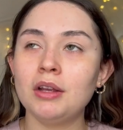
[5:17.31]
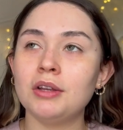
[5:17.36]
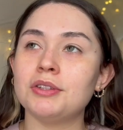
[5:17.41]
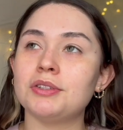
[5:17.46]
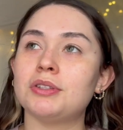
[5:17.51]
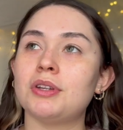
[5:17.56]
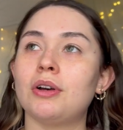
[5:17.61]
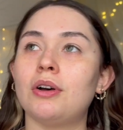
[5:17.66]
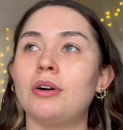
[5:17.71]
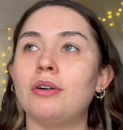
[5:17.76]

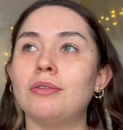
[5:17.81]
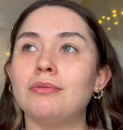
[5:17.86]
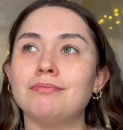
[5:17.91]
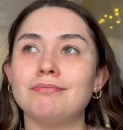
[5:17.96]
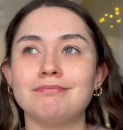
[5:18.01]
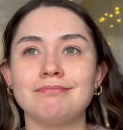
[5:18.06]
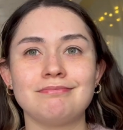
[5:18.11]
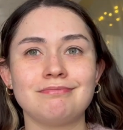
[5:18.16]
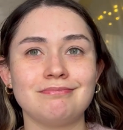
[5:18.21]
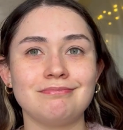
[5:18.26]
So
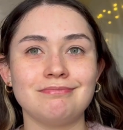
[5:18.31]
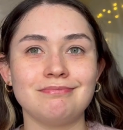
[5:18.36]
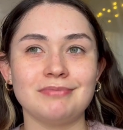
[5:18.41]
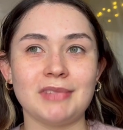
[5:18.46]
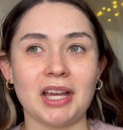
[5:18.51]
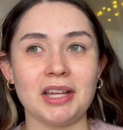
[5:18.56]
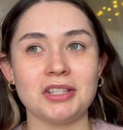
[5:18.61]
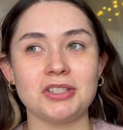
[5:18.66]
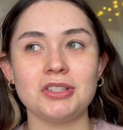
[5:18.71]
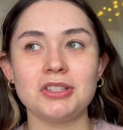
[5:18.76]

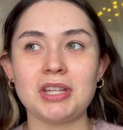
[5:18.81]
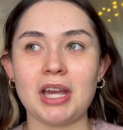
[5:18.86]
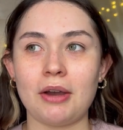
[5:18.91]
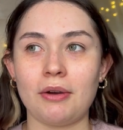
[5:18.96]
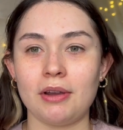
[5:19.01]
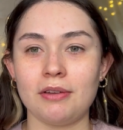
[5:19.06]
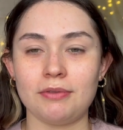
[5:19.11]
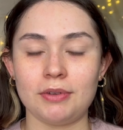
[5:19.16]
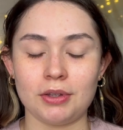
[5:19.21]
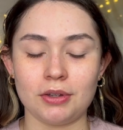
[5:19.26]
that's just how
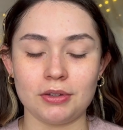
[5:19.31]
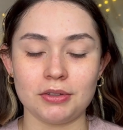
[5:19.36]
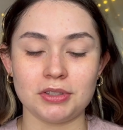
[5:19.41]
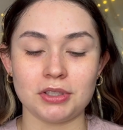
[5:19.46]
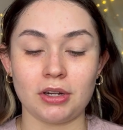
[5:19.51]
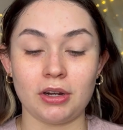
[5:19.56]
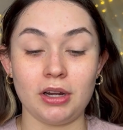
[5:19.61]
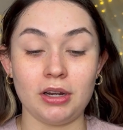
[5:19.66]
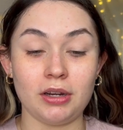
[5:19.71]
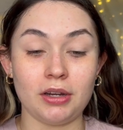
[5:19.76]
I feel.
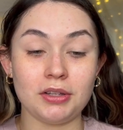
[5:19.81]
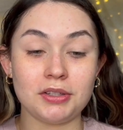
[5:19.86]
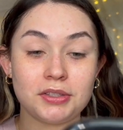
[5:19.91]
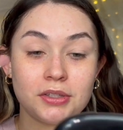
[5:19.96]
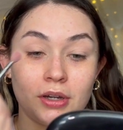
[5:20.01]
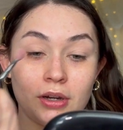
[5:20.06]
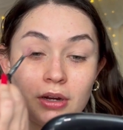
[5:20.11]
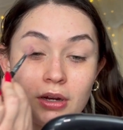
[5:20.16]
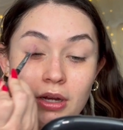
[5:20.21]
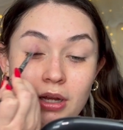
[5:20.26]
Sorry, not
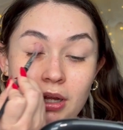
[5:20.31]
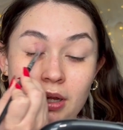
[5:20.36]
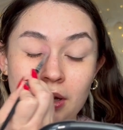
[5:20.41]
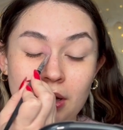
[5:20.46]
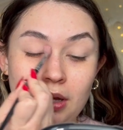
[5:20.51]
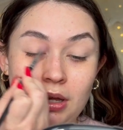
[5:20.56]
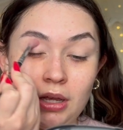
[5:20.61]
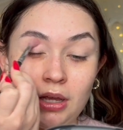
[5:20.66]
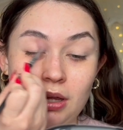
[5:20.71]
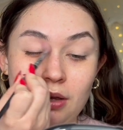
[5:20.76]
sorry.
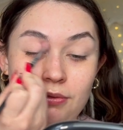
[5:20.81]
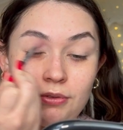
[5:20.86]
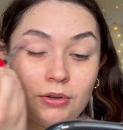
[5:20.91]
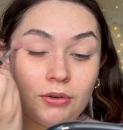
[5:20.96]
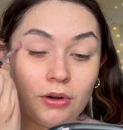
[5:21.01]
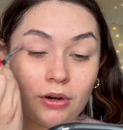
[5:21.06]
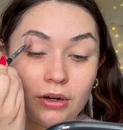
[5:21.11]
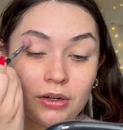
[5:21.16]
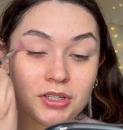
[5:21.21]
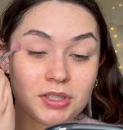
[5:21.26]
If you
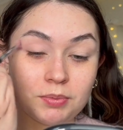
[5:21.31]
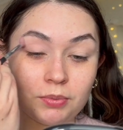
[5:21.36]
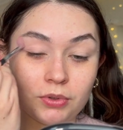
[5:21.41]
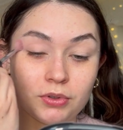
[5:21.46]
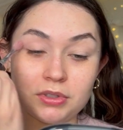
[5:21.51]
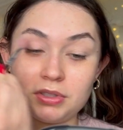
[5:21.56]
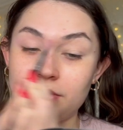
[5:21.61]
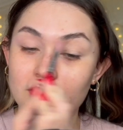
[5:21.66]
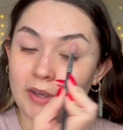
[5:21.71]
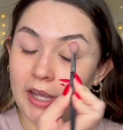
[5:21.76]
are a
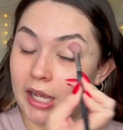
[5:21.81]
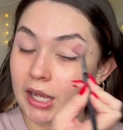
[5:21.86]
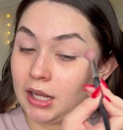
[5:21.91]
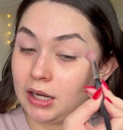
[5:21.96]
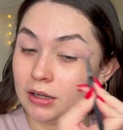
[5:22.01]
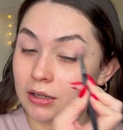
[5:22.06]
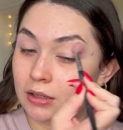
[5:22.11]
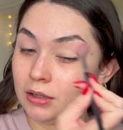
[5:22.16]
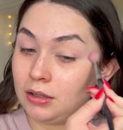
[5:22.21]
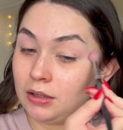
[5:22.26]
sports fan,